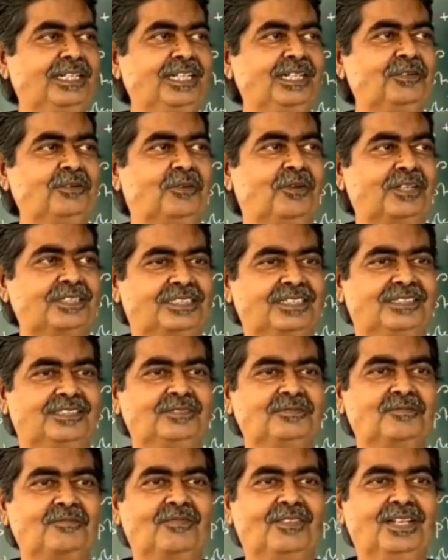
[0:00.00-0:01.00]
in water
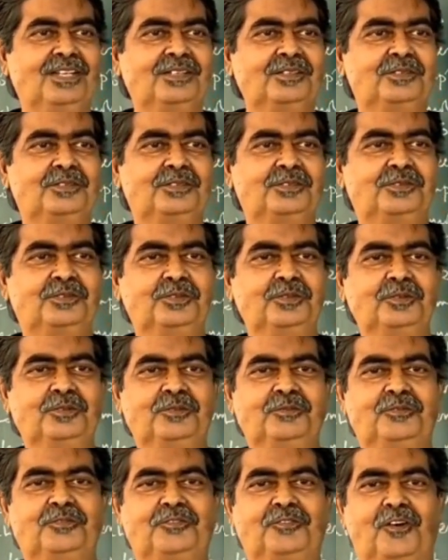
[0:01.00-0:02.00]

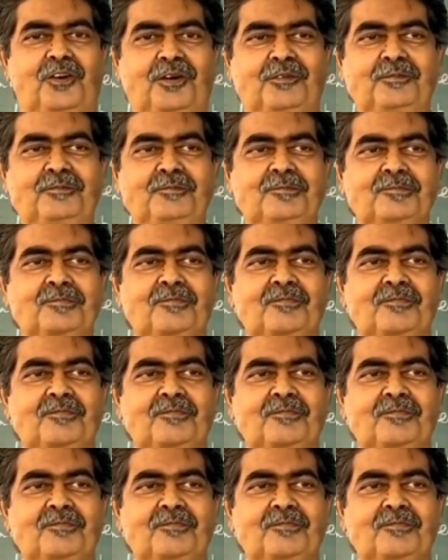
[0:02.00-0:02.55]
to form